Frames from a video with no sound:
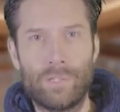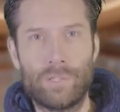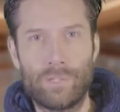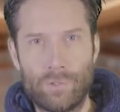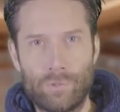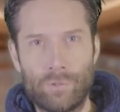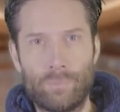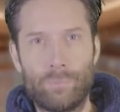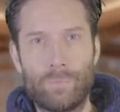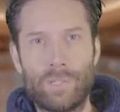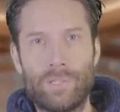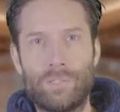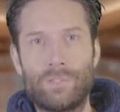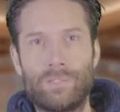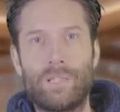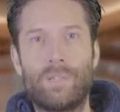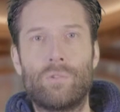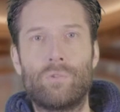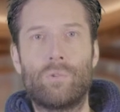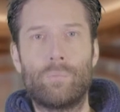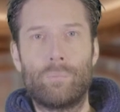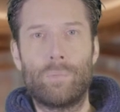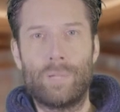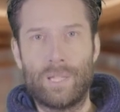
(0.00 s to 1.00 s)
European
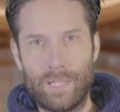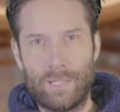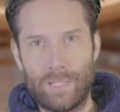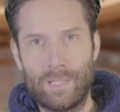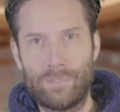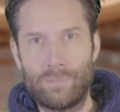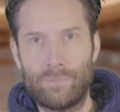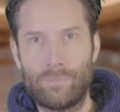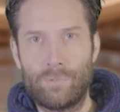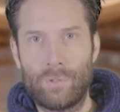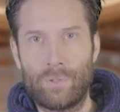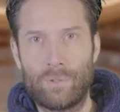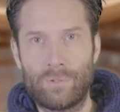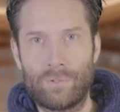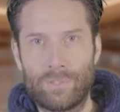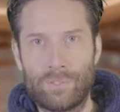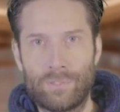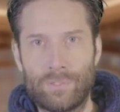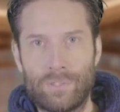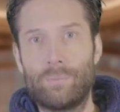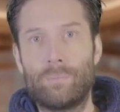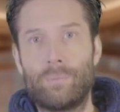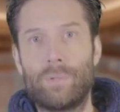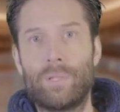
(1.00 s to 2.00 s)
Central Bank has followed a
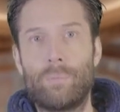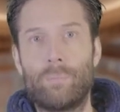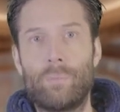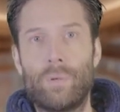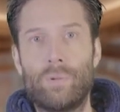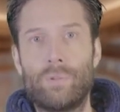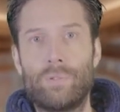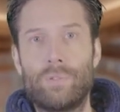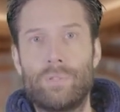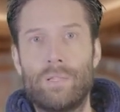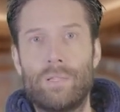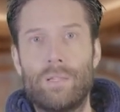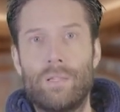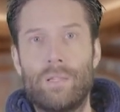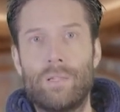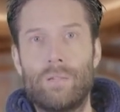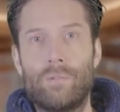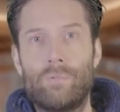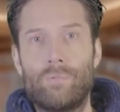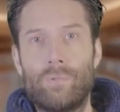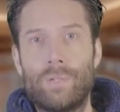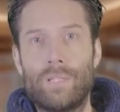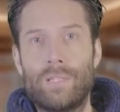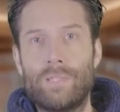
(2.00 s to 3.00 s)
similar policy
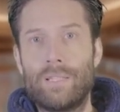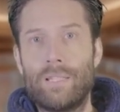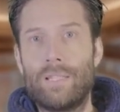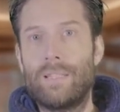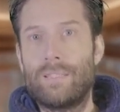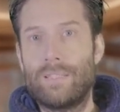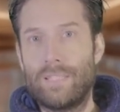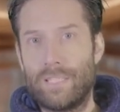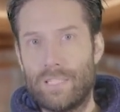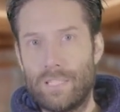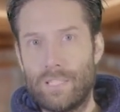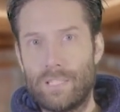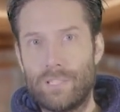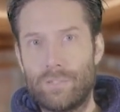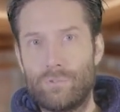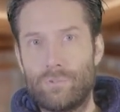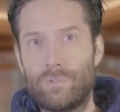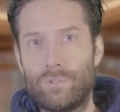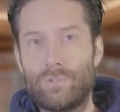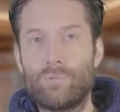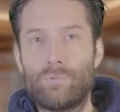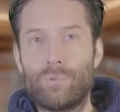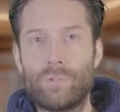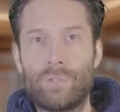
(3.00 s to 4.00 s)
of raising its key
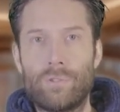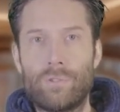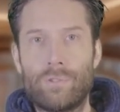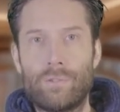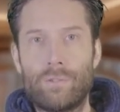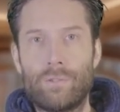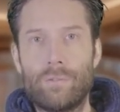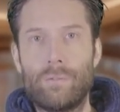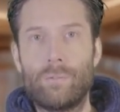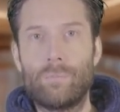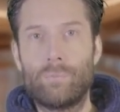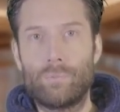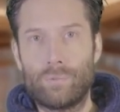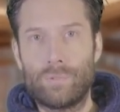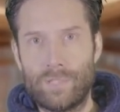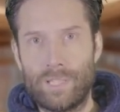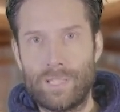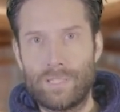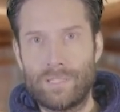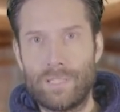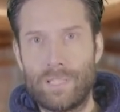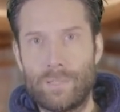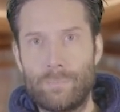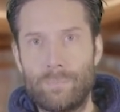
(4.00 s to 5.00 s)
interest rates, which
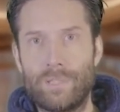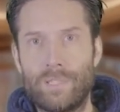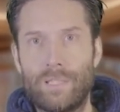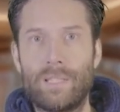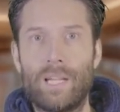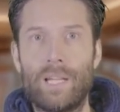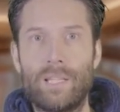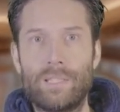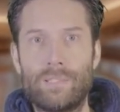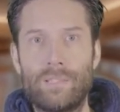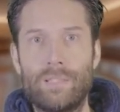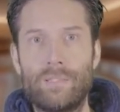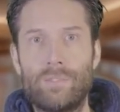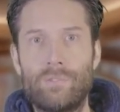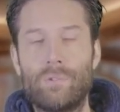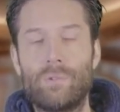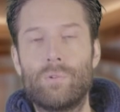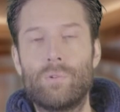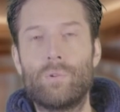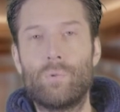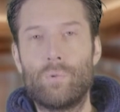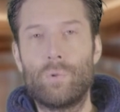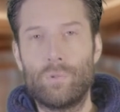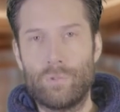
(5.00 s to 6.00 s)
has limited access to
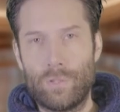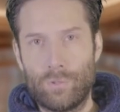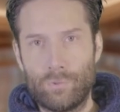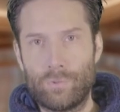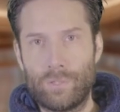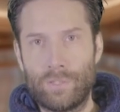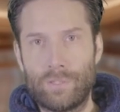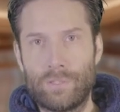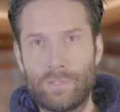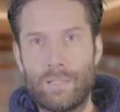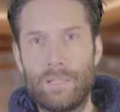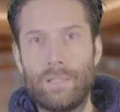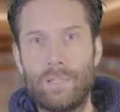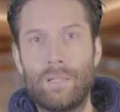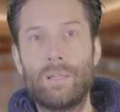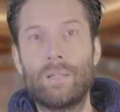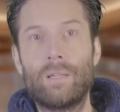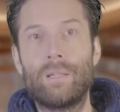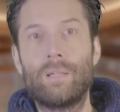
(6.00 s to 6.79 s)
euro liquidity.